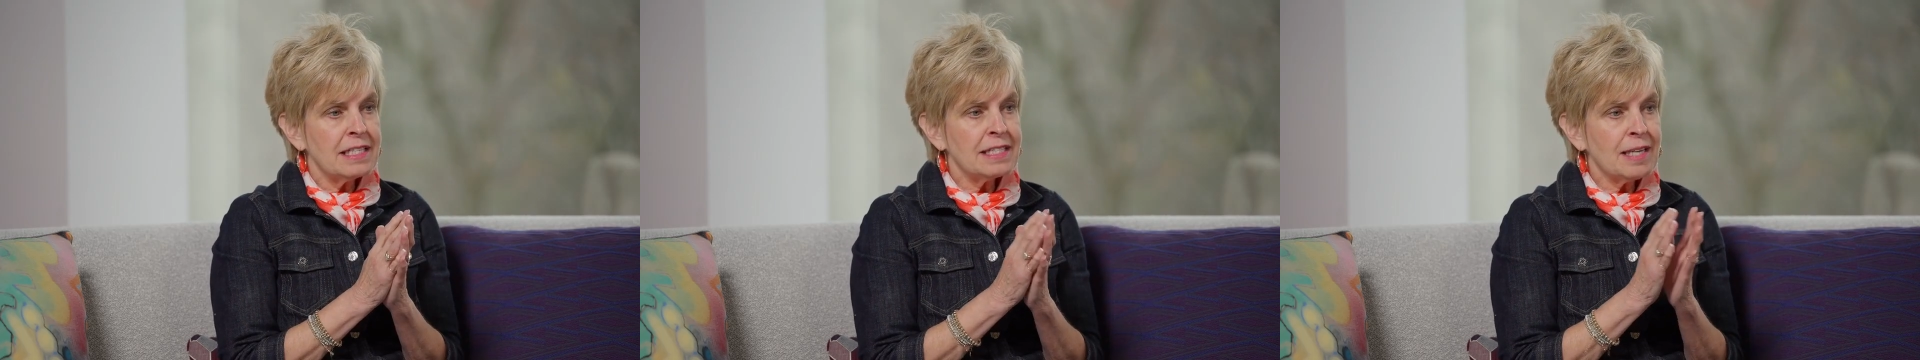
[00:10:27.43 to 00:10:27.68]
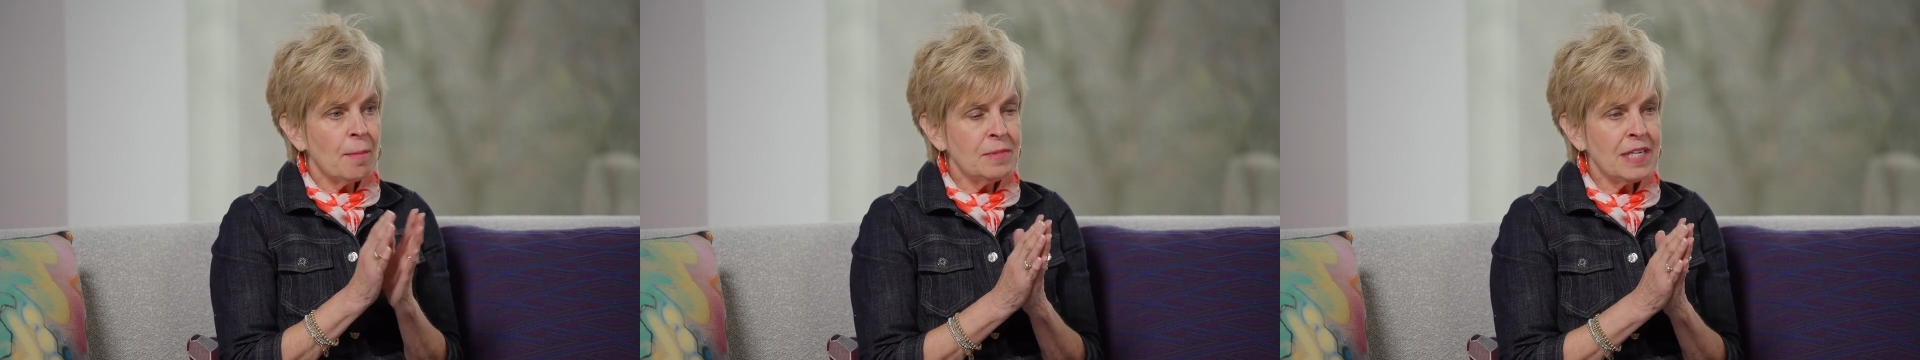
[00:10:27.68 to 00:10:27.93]

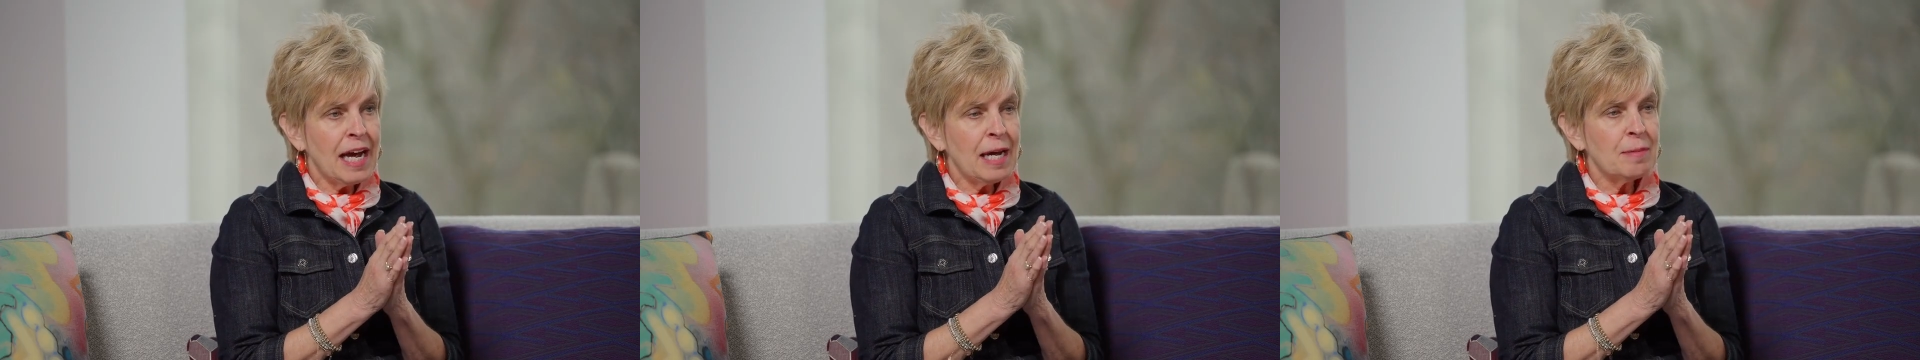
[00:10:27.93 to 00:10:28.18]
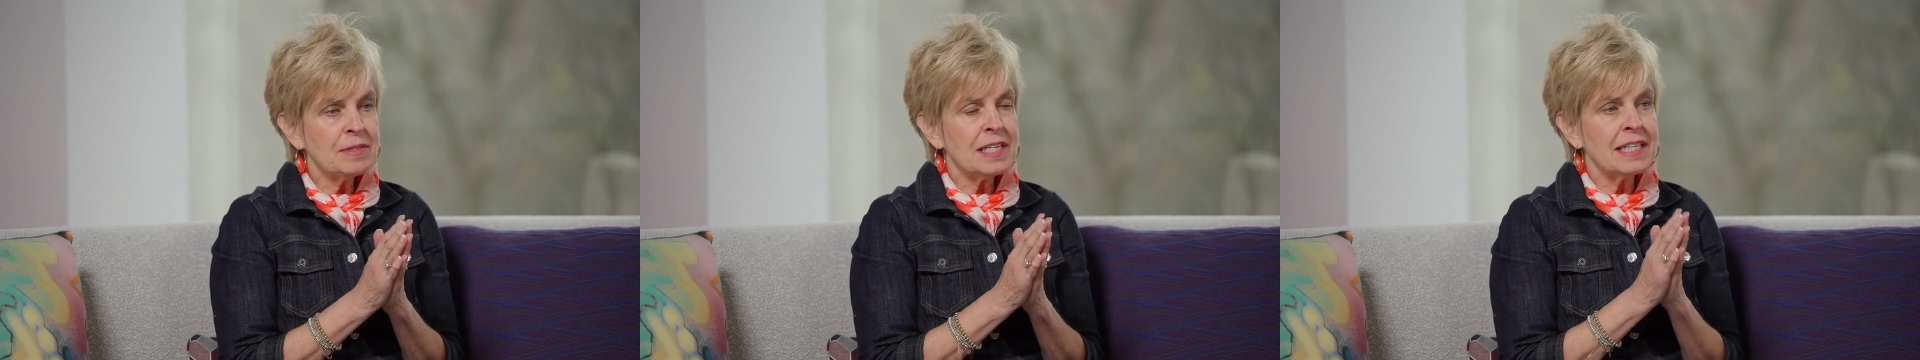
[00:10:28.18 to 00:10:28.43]

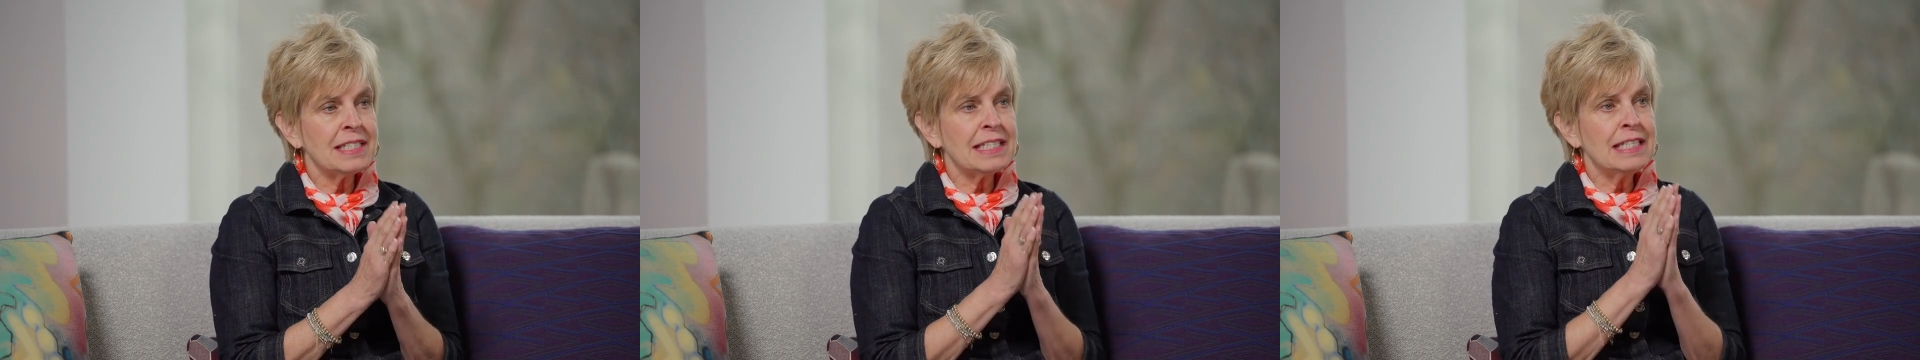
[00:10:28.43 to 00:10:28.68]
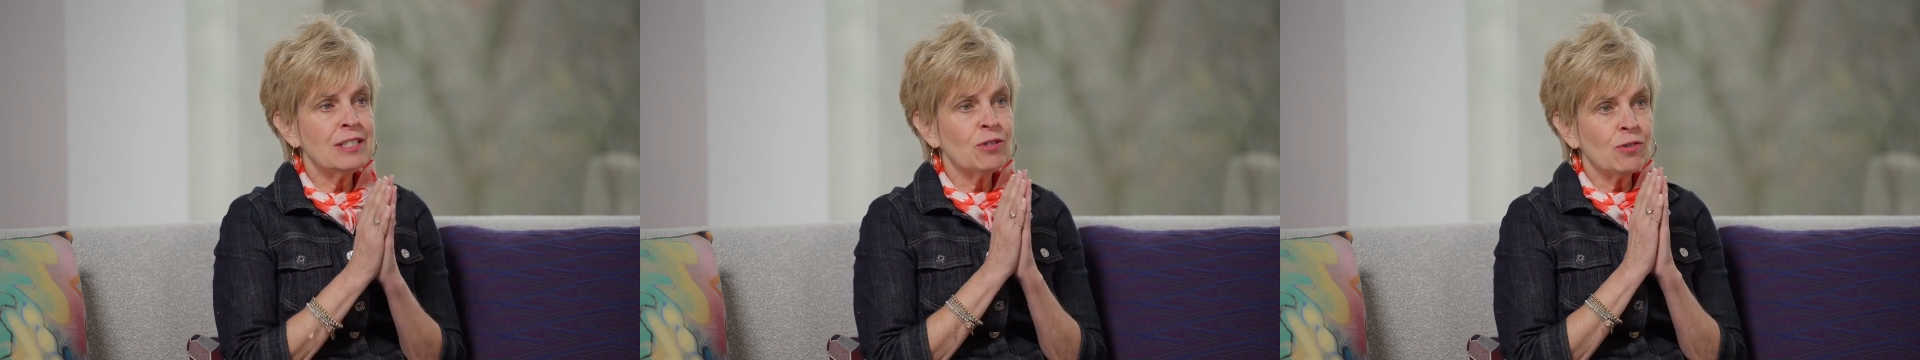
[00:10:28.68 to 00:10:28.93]
sometimes it's
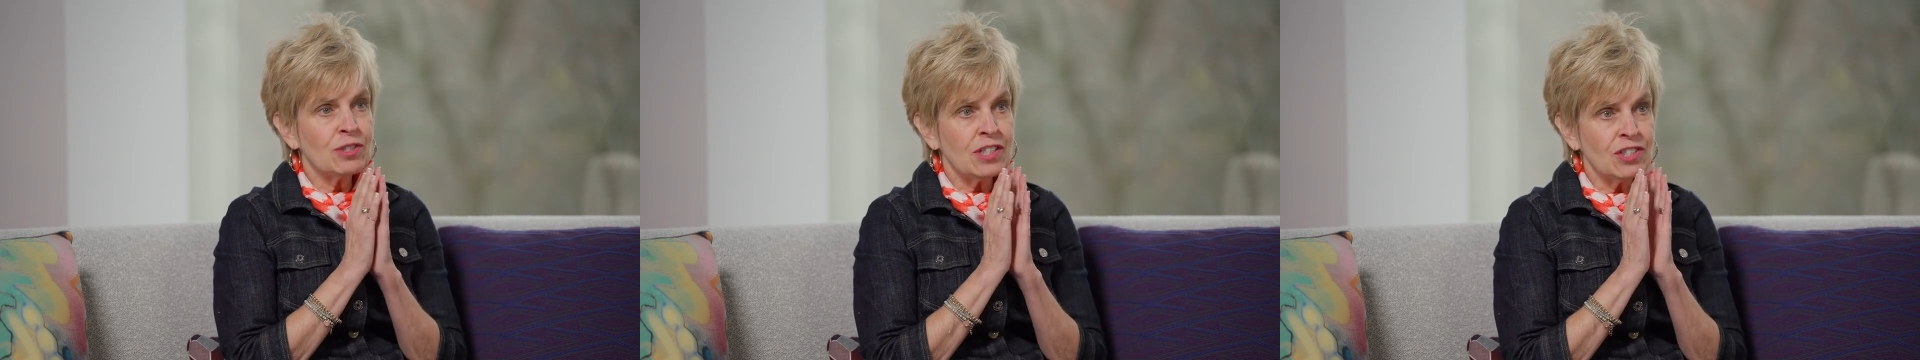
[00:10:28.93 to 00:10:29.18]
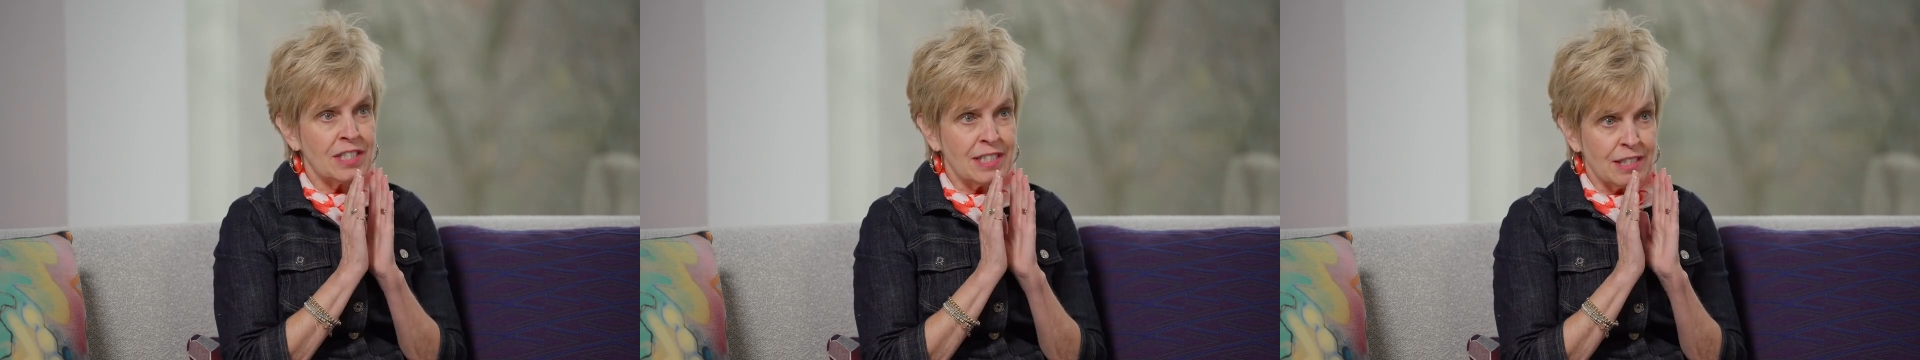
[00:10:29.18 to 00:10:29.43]
easier to
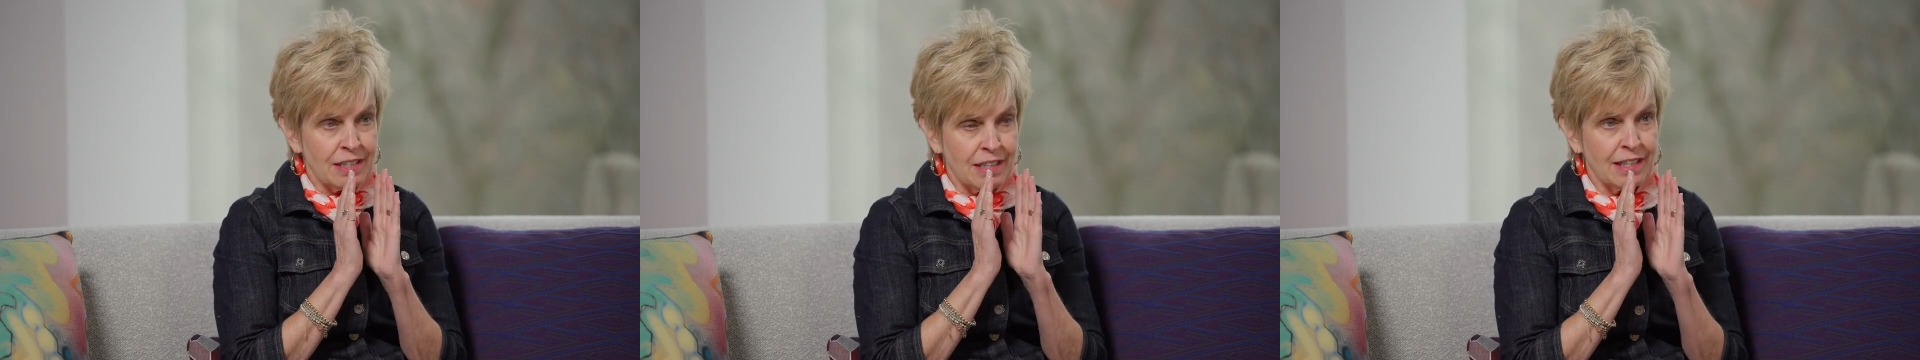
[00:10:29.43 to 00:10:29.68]
just